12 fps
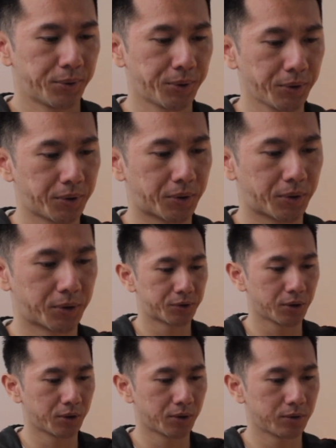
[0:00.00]
Whew,
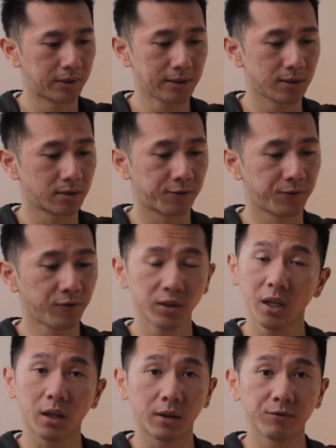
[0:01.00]
so this is the
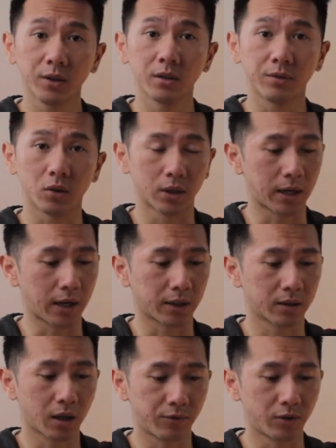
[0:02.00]
15th interview that I
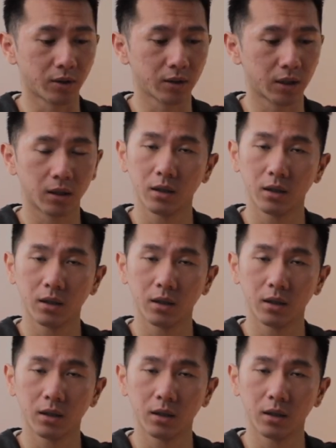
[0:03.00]
covered.